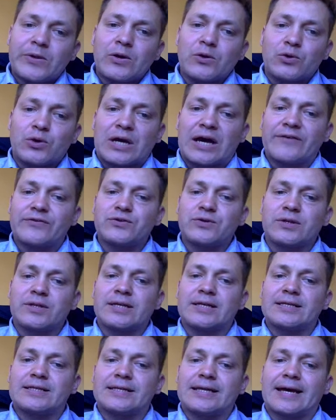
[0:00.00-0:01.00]
you have to
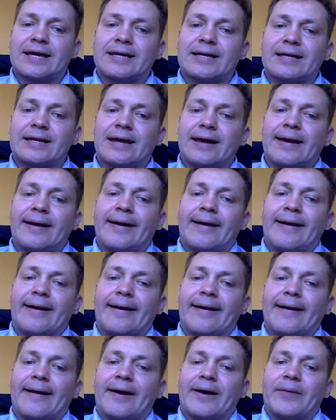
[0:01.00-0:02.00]
understand
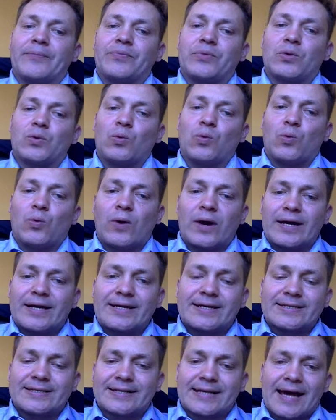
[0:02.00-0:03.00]
what
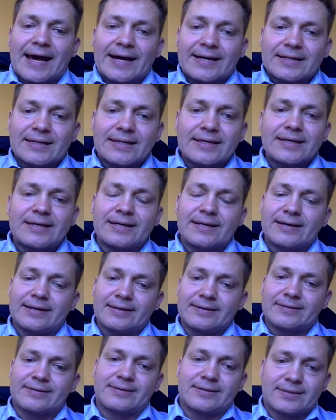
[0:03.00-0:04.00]
exactly
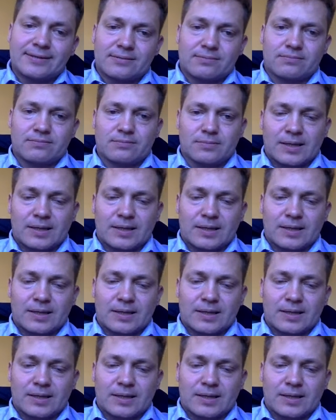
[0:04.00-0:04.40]
is